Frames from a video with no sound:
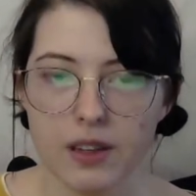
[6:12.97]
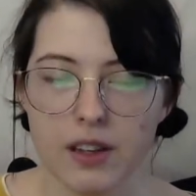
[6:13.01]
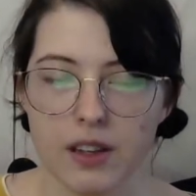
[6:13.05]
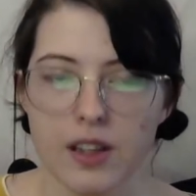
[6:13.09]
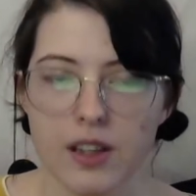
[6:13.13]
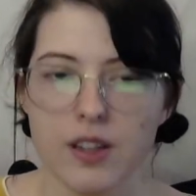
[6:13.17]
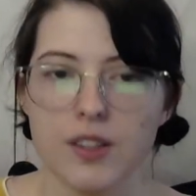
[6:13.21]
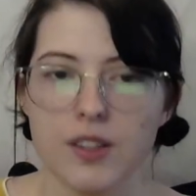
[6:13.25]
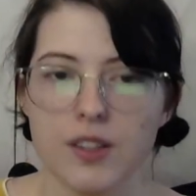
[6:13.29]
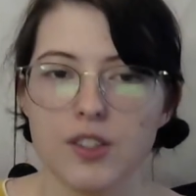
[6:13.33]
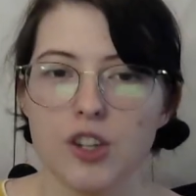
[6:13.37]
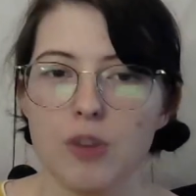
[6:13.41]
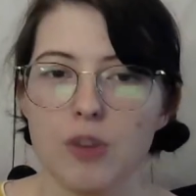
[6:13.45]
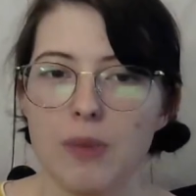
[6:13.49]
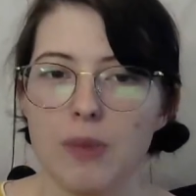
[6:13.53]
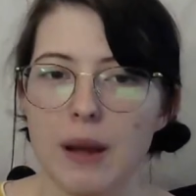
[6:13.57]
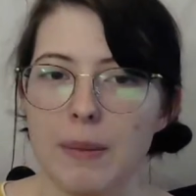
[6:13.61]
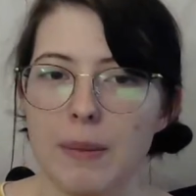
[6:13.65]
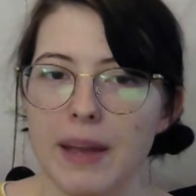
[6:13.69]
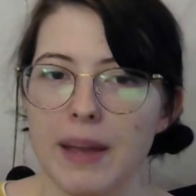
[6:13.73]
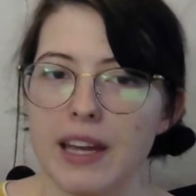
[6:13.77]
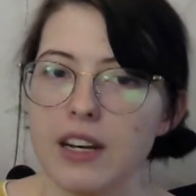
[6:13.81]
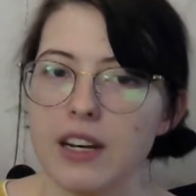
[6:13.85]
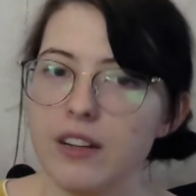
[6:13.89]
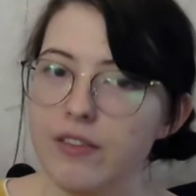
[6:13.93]
So my
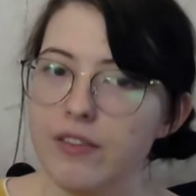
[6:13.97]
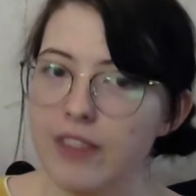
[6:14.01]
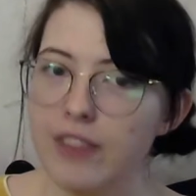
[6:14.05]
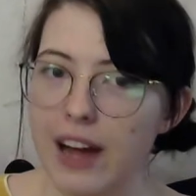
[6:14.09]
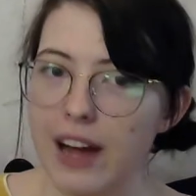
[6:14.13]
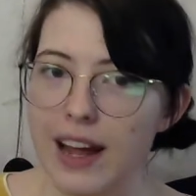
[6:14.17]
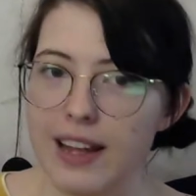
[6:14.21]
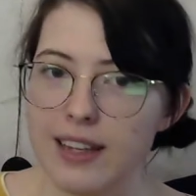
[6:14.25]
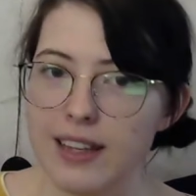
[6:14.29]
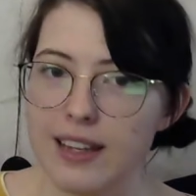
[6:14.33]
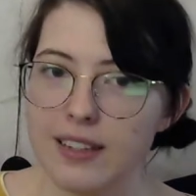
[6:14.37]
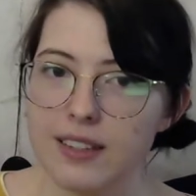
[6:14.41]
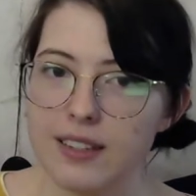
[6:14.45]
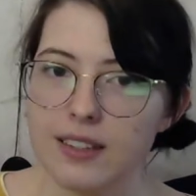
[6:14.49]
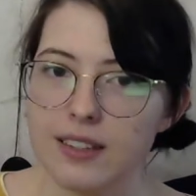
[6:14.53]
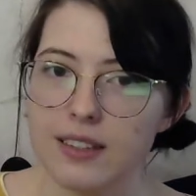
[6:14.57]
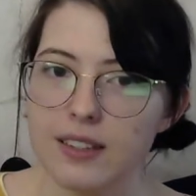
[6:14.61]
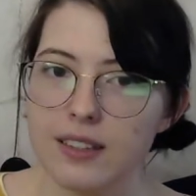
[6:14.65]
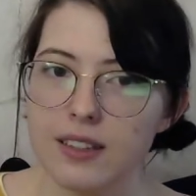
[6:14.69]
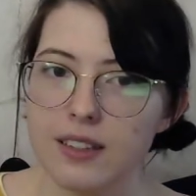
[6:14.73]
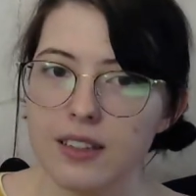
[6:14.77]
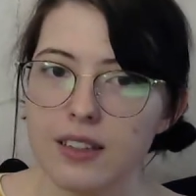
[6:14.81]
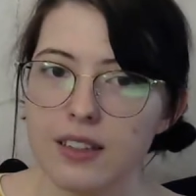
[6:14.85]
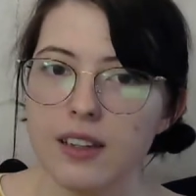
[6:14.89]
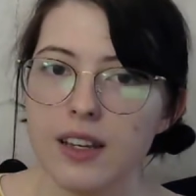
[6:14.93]
main
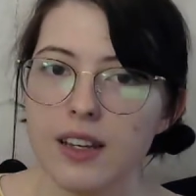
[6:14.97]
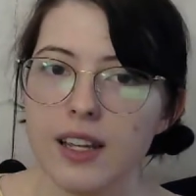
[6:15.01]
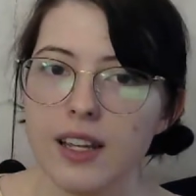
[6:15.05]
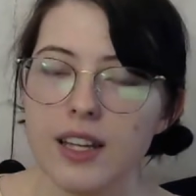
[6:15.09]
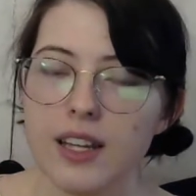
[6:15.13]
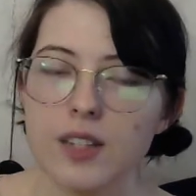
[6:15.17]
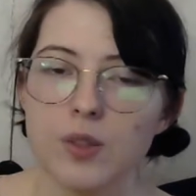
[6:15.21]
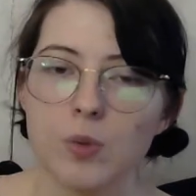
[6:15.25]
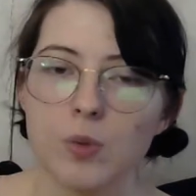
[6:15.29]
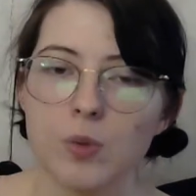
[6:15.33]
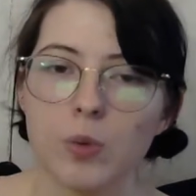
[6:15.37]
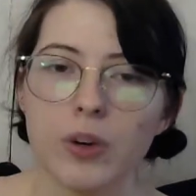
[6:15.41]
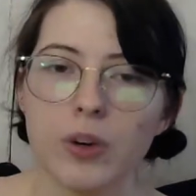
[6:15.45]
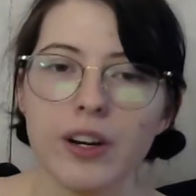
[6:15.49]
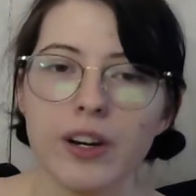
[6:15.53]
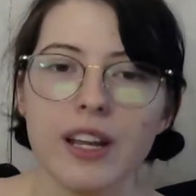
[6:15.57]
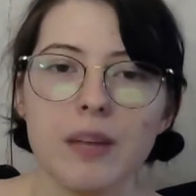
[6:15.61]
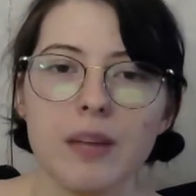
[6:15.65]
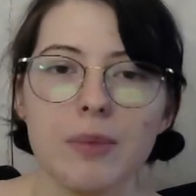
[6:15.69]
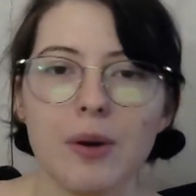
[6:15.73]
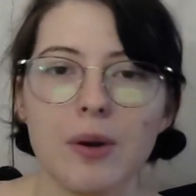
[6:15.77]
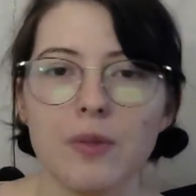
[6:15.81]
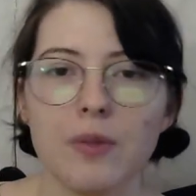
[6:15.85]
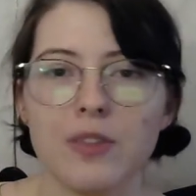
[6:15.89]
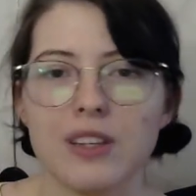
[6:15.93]
advice is worry
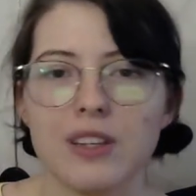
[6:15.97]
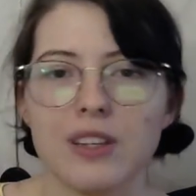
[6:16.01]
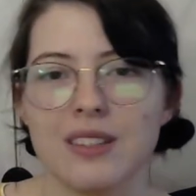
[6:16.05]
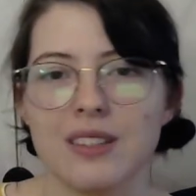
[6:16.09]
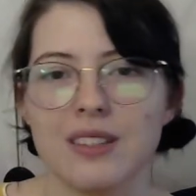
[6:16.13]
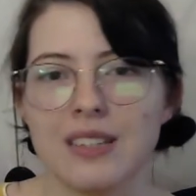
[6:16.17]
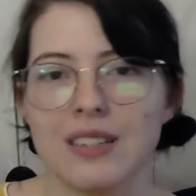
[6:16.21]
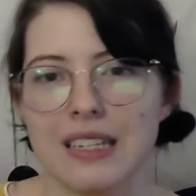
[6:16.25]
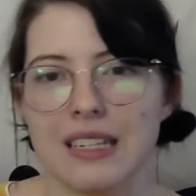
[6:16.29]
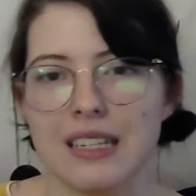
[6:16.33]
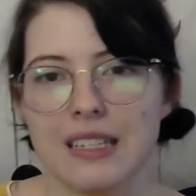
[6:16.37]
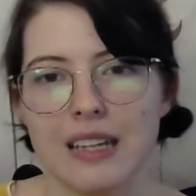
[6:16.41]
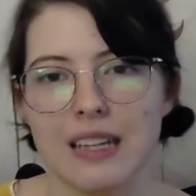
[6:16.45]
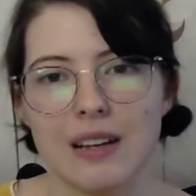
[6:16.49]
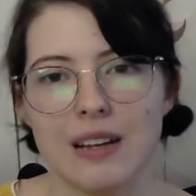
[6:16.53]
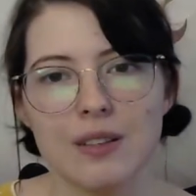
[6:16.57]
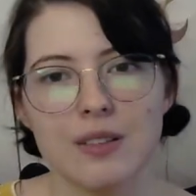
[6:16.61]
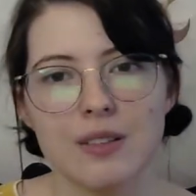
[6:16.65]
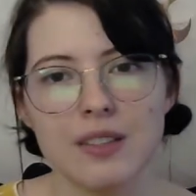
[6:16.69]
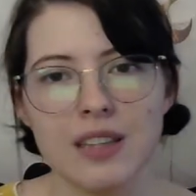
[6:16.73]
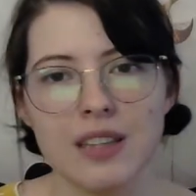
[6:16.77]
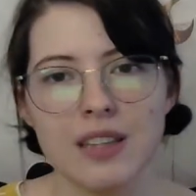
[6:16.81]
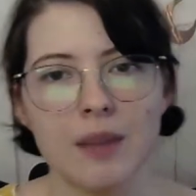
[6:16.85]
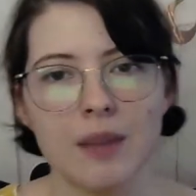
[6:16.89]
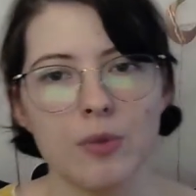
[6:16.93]
about these
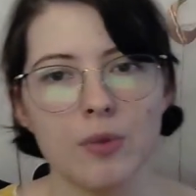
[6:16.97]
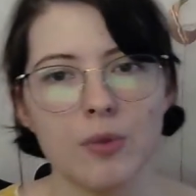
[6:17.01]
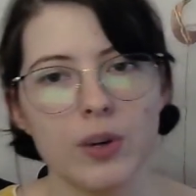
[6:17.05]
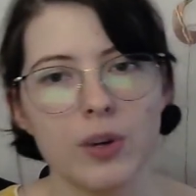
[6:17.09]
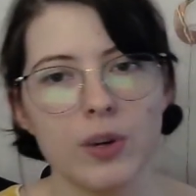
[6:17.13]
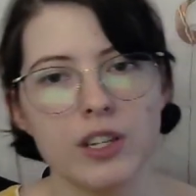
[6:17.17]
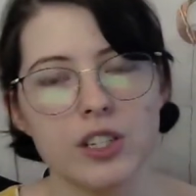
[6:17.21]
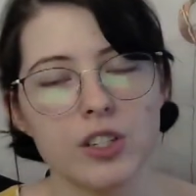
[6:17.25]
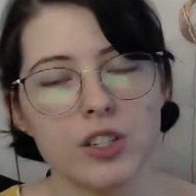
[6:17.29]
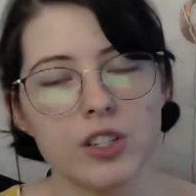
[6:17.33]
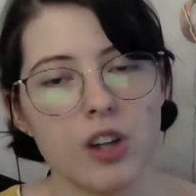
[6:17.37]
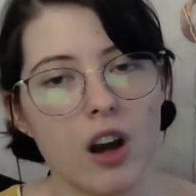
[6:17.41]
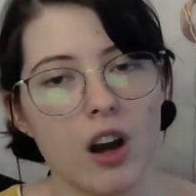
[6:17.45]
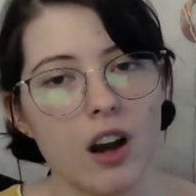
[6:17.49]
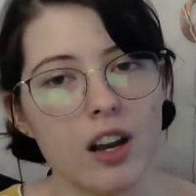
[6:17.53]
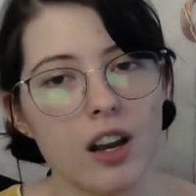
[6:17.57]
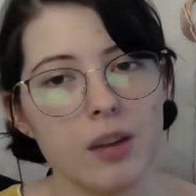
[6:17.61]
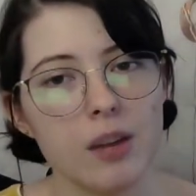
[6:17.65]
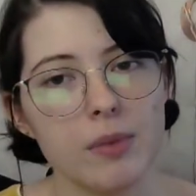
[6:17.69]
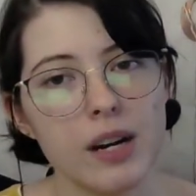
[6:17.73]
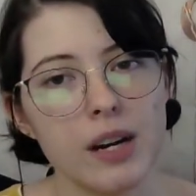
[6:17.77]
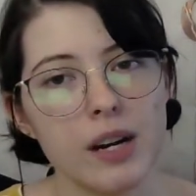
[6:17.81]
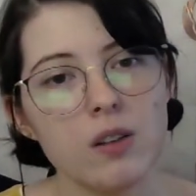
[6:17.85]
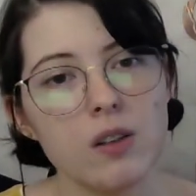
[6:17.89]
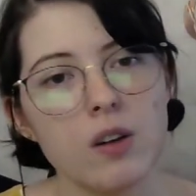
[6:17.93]
details that I'm going to talk
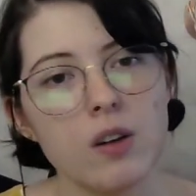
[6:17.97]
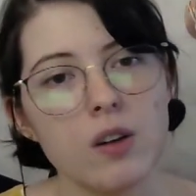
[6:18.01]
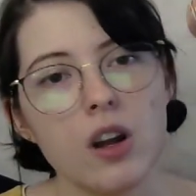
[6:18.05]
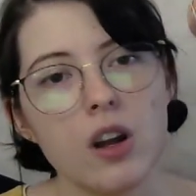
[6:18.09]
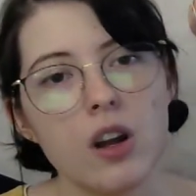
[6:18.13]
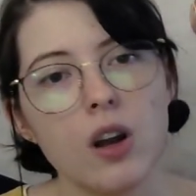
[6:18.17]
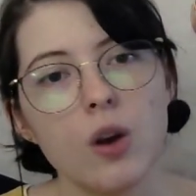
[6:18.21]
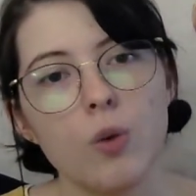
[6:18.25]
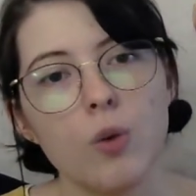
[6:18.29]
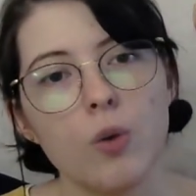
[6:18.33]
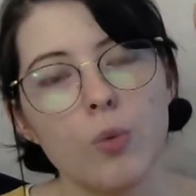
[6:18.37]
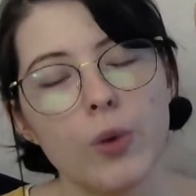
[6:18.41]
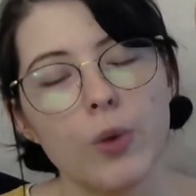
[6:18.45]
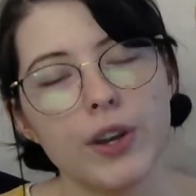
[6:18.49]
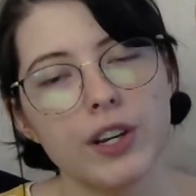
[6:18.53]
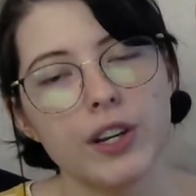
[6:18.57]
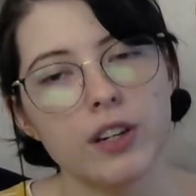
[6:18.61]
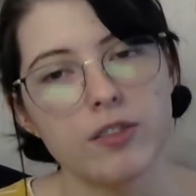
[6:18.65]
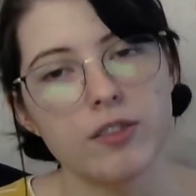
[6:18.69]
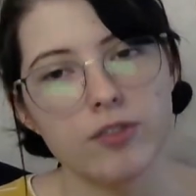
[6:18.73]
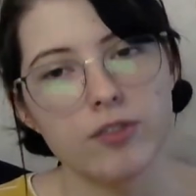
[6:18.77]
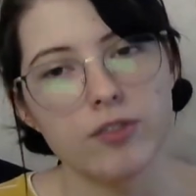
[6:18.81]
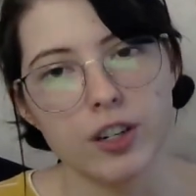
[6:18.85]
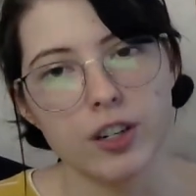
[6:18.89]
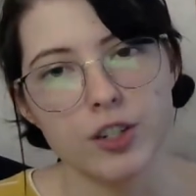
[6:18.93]
about when
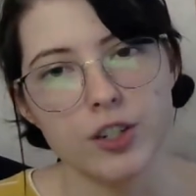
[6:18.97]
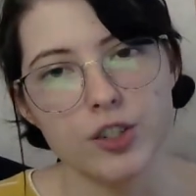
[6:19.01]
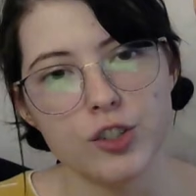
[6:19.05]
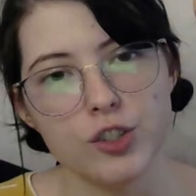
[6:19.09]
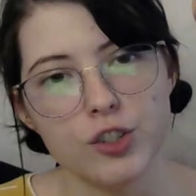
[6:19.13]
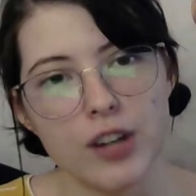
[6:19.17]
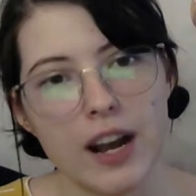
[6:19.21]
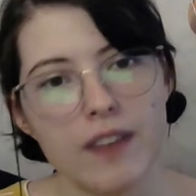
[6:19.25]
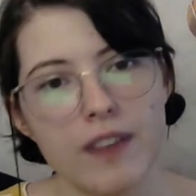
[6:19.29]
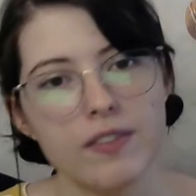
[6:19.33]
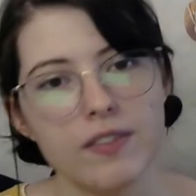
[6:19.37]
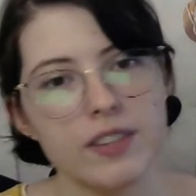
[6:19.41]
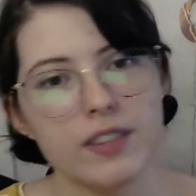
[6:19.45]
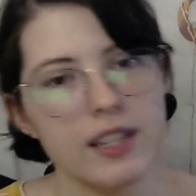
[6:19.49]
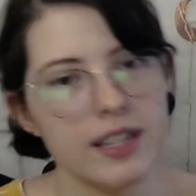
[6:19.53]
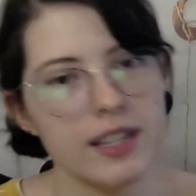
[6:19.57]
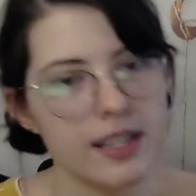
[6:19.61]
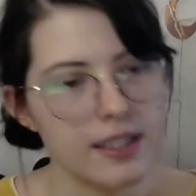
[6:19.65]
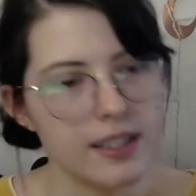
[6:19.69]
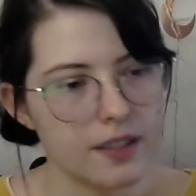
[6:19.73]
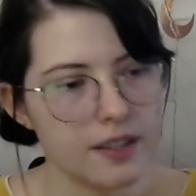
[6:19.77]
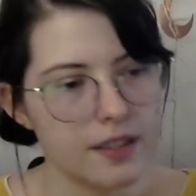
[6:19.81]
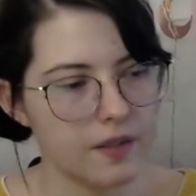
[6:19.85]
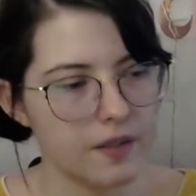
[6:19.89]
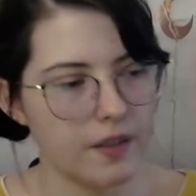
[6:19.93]
your first draft
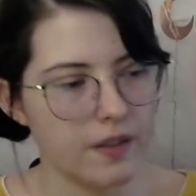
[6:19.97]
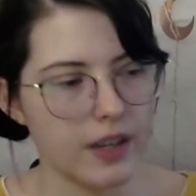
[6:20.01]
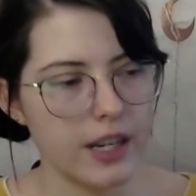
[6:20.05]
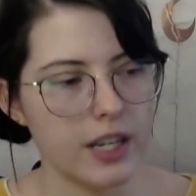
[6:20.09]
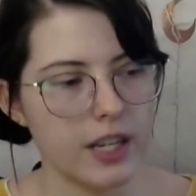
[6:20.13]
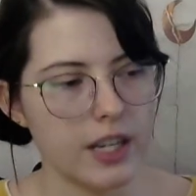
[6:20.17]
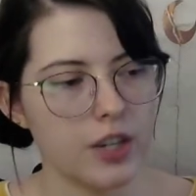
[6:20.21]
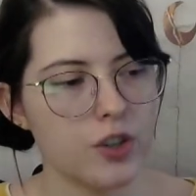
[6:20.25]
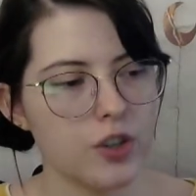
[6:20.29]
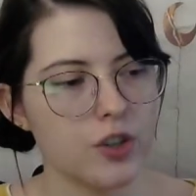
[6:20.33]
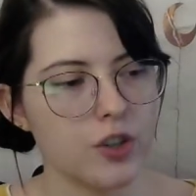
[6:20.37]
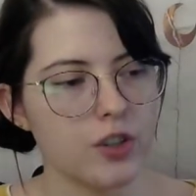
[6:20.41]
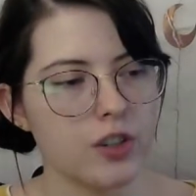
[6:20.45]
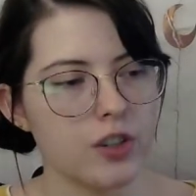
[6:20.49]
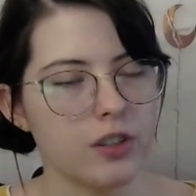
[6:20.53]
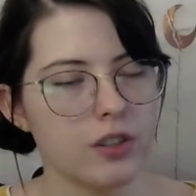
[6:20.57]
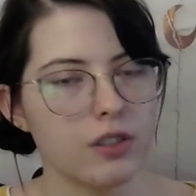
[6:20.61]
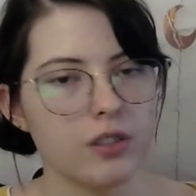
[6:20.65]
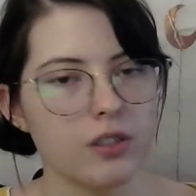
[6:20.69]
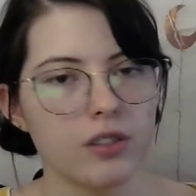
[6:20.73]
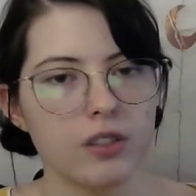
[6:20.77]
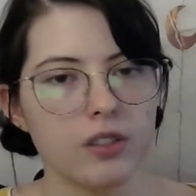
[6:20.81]
is finished.